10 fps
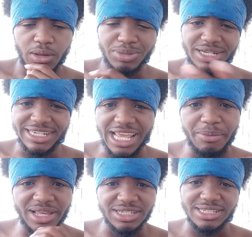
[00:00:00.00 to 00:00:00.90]
But
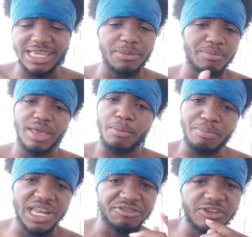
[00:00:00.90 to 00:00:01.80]
demons can
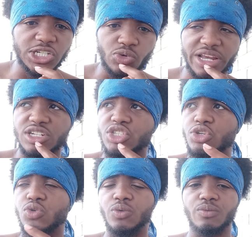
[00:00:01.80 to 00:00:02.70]
manifest greatness
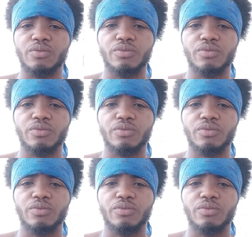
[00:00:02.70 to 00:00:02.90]
too.